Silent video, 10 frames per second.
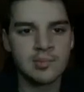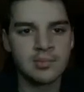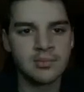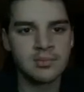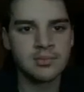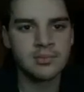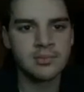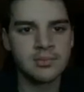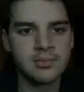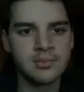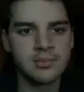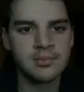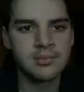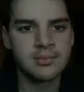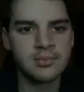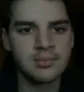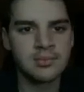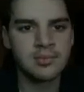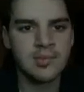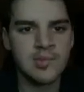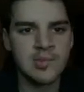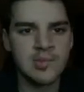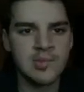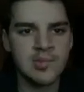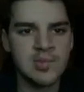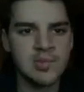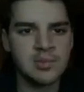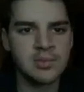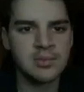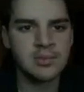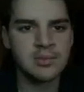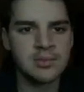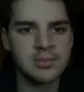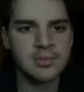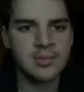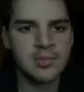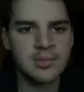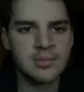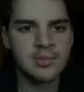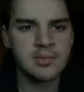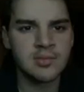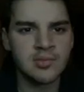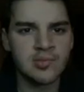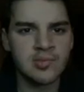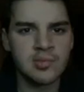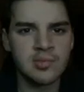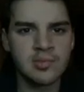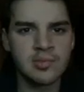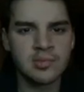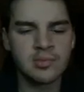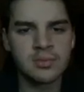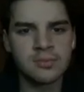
This person isn't speaking.